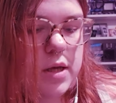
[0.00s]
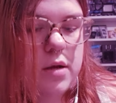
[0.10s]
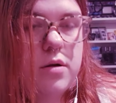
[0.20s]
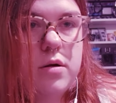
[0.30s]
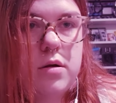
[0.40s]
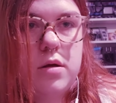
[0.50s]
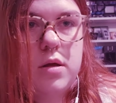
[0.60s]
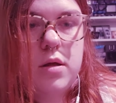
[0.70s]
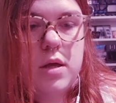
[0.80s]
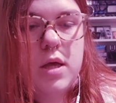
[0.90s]
hair.
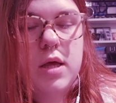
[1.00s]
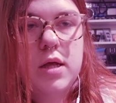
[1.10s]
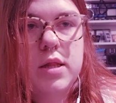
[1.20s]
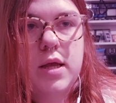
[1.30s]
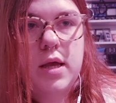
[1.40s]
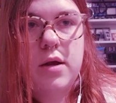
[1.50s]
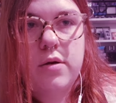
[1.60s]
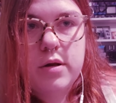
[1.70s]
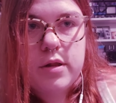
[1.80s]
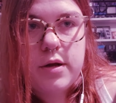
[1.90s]
Got the hair
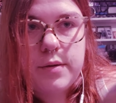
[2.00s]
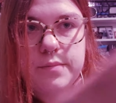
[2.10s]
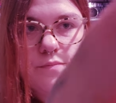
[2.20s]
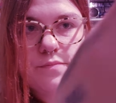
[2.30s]
out of there.